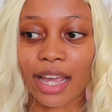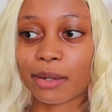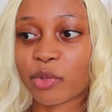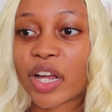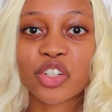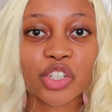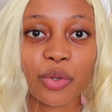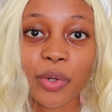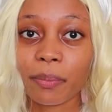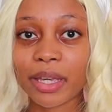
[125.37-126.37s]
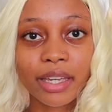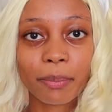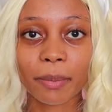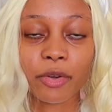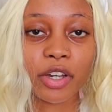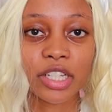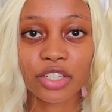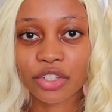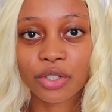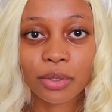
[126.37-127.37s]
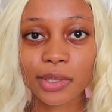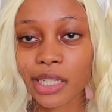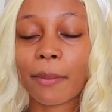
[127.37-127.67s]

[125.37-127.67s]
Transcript: I'm not sure what makeup I'm going to do.